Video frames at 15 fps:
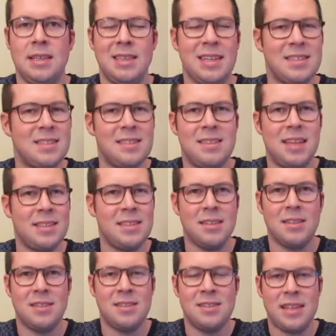That's that's
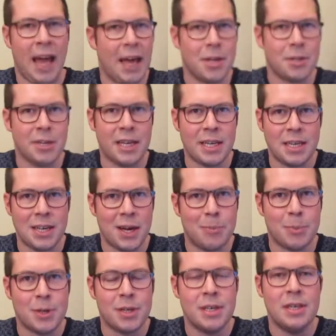a staggering
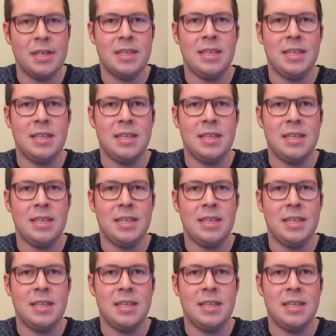number.